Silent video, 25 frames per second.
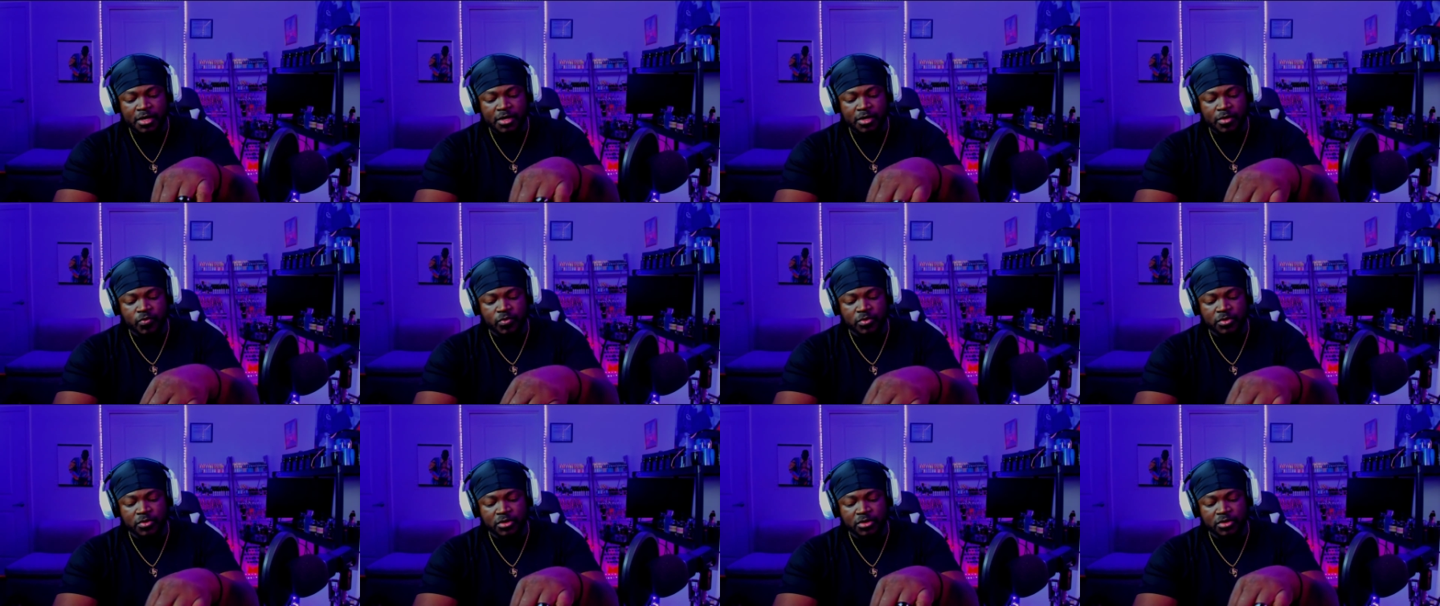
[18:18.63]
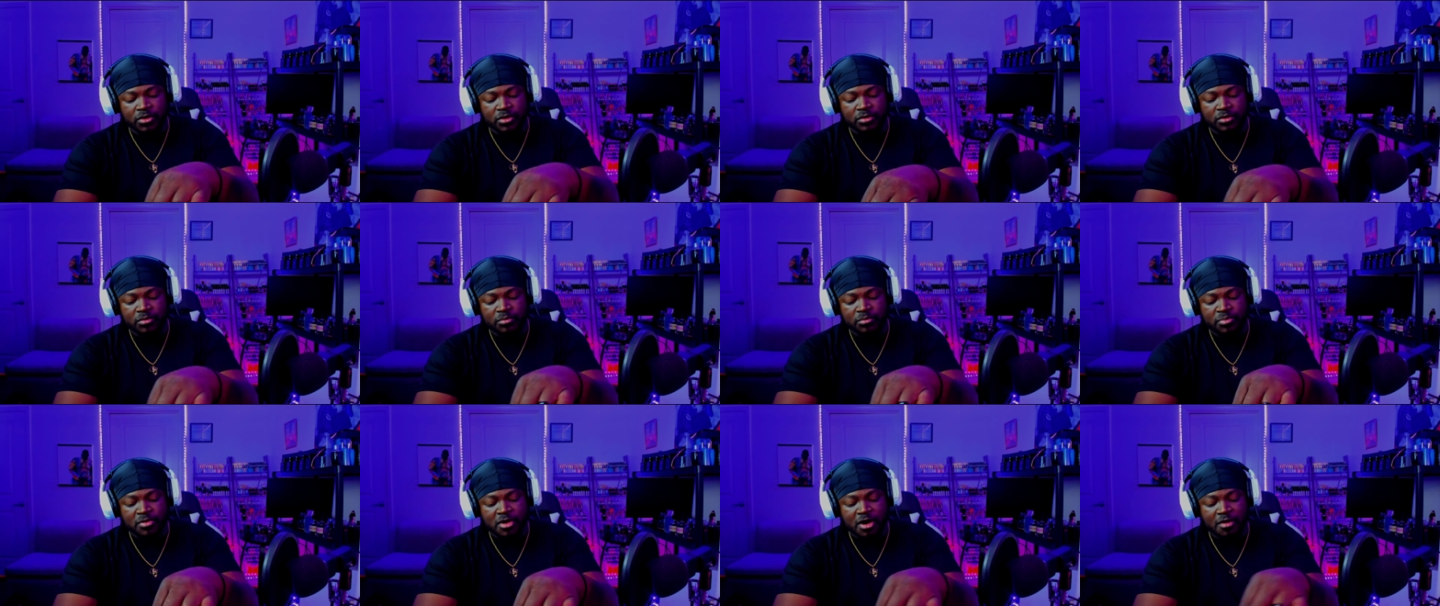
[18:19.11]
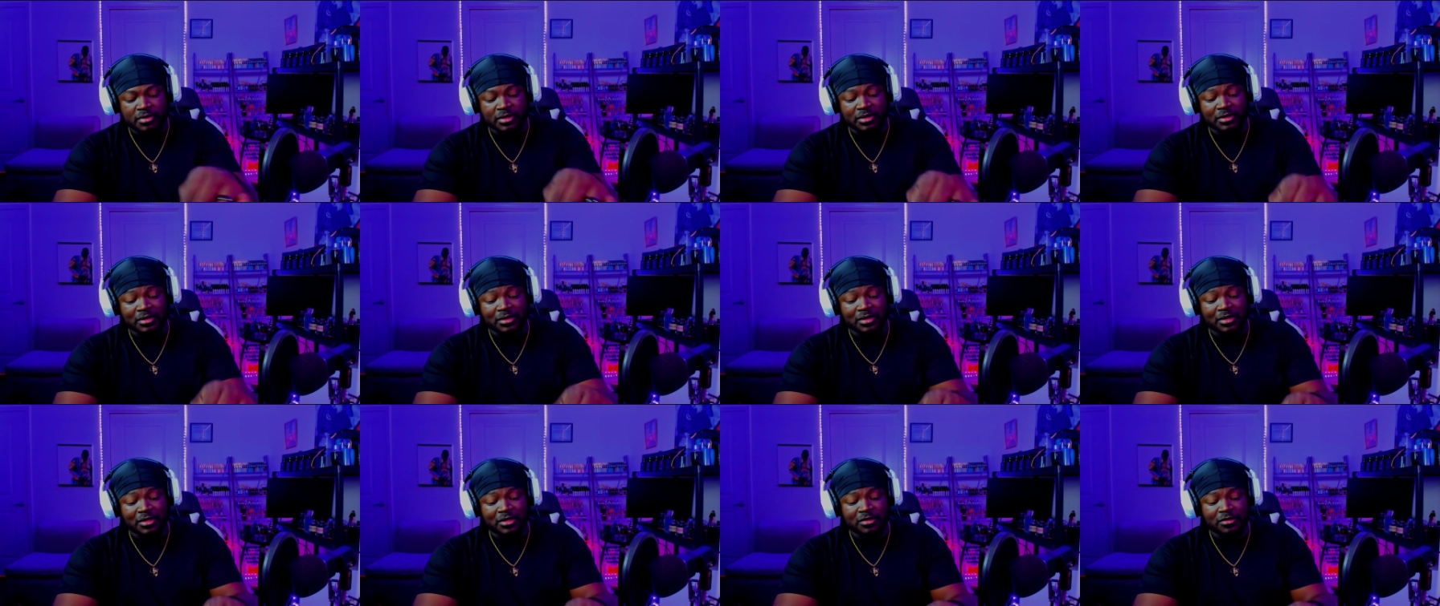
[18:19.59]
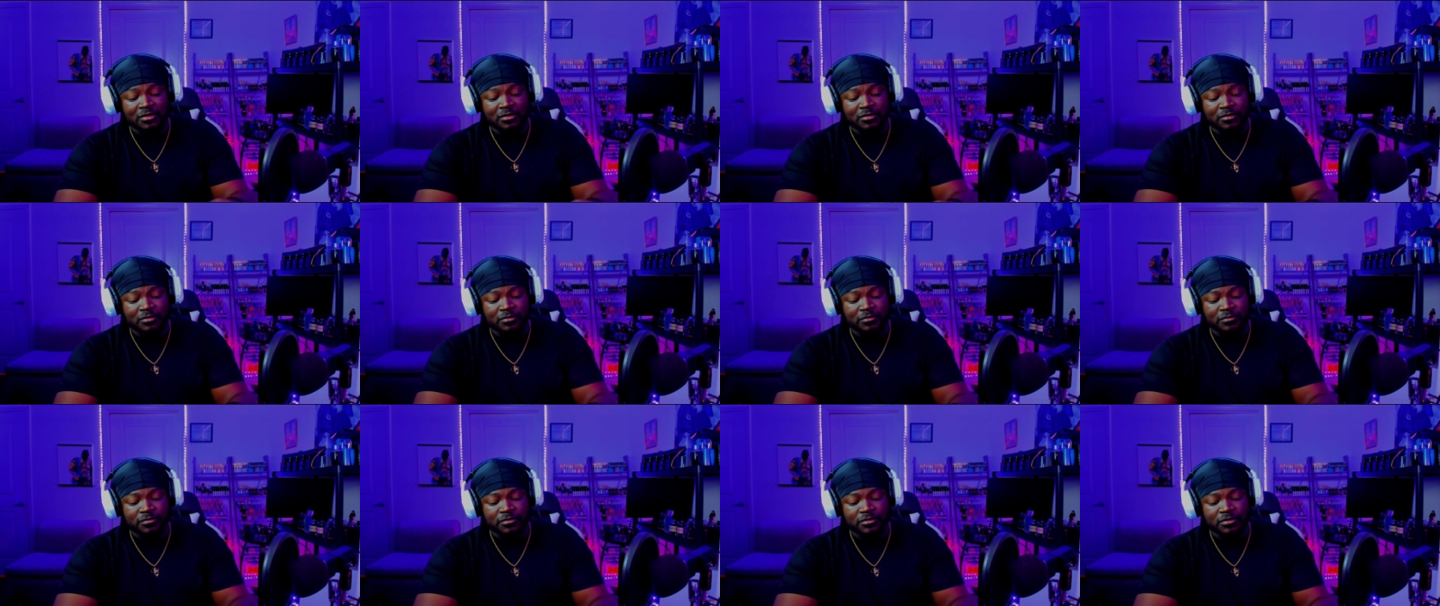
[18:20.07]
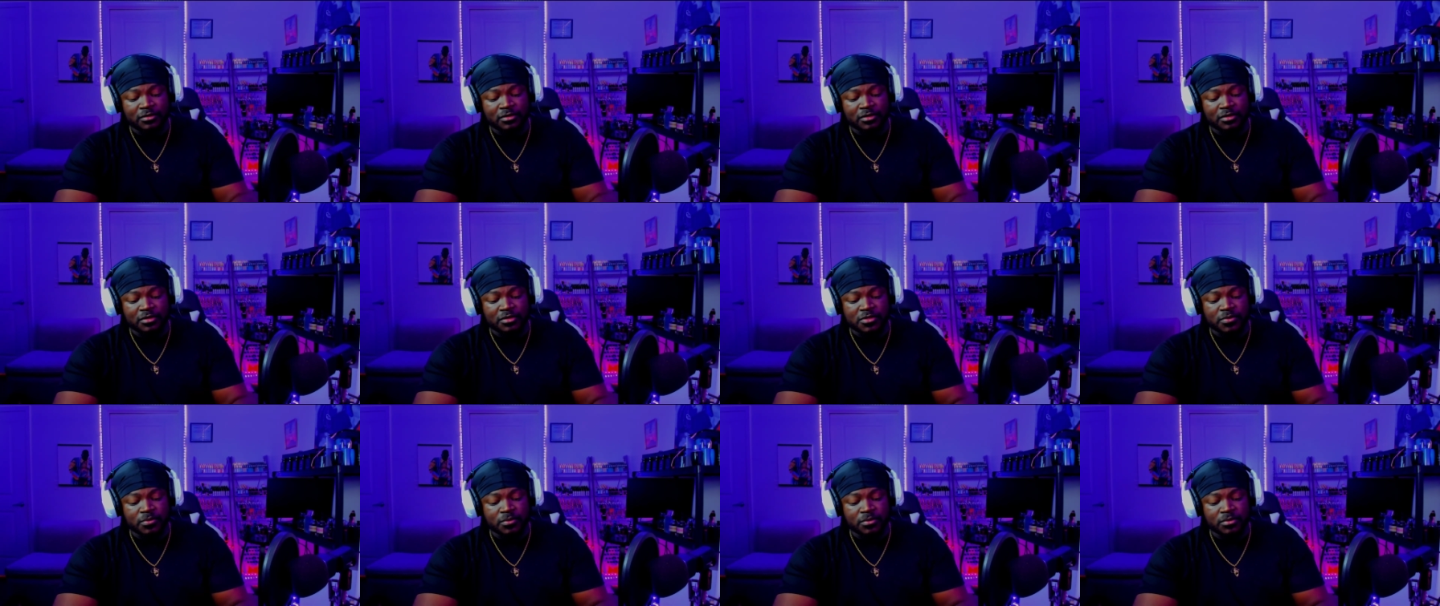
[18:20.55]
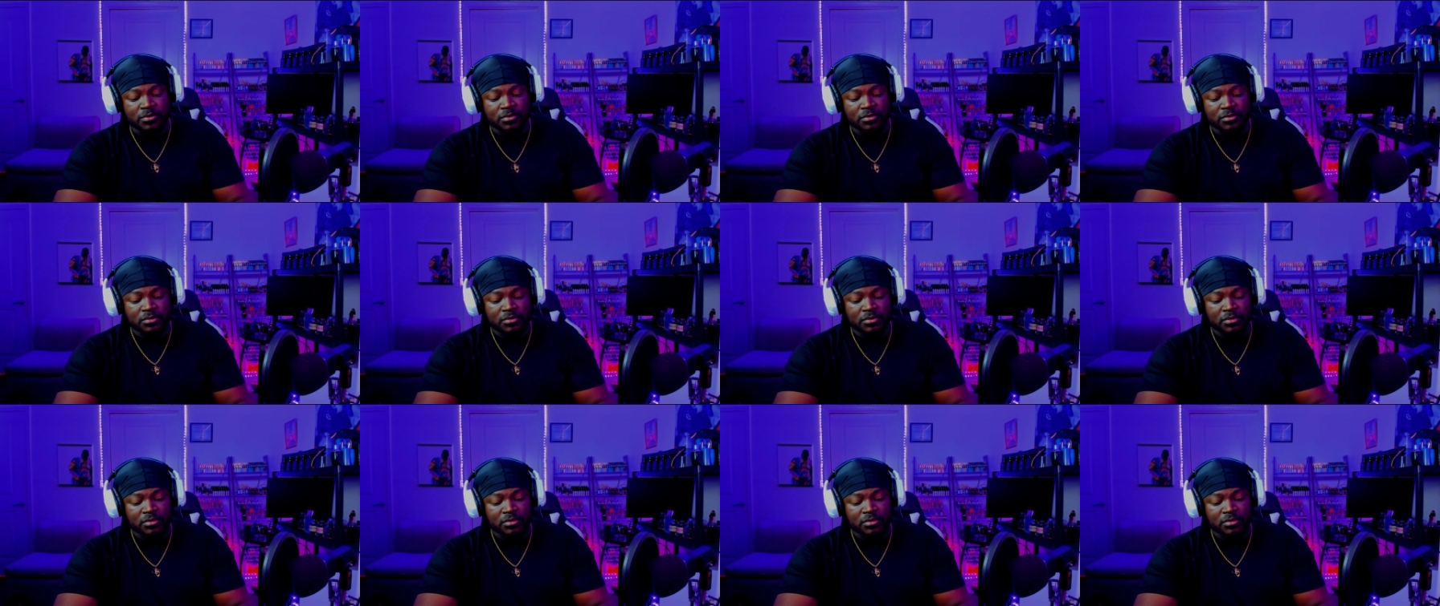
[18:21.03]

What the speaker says: would probably love this one.